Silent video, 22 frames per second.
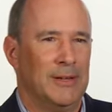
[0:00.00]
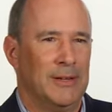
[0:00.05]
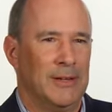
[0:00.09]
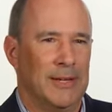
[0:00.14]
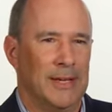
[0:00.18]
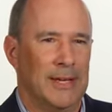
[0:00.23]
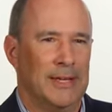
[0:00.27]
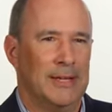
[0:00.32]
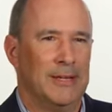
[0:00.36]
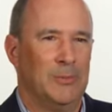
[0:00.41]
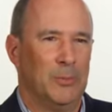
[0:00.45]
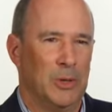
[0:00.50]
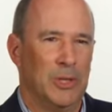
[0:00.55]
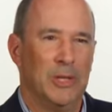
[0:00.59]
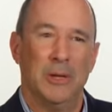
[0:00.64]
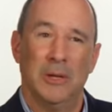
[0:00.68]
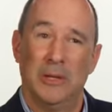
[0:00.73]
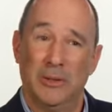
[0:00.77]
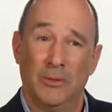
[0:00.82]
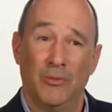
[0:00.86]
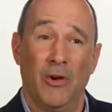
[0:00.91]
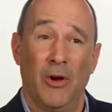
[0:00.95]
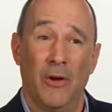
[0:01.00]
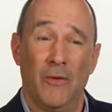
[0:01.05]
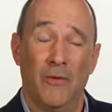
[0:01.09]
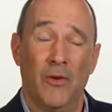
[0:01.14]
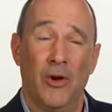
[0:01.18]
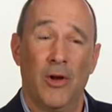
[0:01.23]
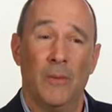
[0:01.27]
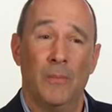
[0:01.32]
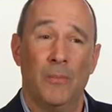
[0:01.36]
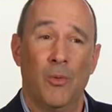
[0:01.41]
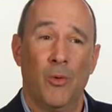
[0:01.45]
Okay, it really is very,
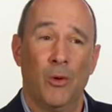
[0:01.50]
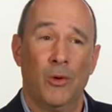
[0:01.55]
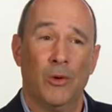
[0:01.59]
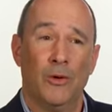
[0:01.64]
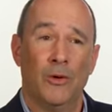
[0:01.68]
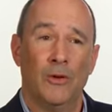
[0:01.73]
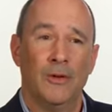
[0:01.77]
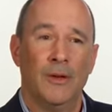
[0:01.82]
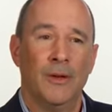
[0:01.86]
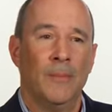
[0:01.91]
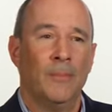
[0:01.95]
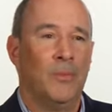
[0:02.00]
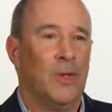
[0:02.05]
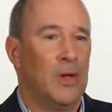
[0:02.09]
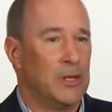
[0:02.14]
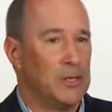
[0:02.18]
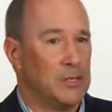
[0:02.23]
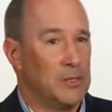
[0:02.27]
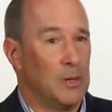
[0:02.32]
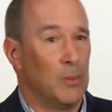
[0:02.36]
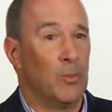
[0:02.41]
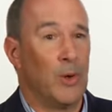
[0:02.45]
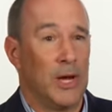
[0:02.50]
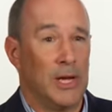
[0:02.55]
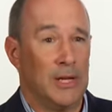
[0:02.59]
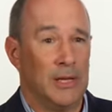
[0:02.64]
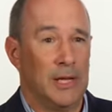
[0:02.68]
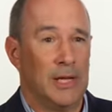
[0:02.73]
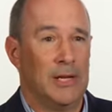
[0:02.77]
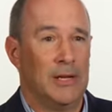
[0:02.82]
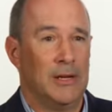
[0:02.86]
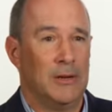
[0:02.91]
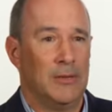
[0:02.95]
very important in some
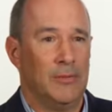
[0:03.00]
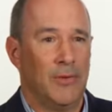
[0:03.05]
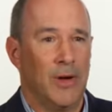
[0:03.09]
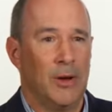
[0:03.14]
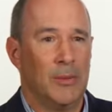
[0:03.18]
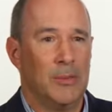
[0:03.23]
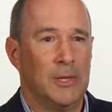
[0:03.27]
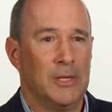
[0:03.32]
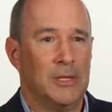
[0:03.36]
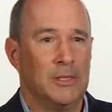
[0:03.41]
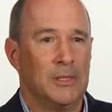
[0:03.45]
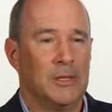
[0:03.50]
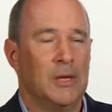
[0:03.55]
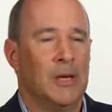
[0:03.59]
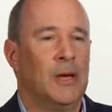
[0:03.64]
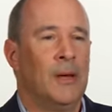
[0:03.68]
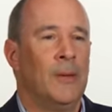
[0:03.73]
regulated environments.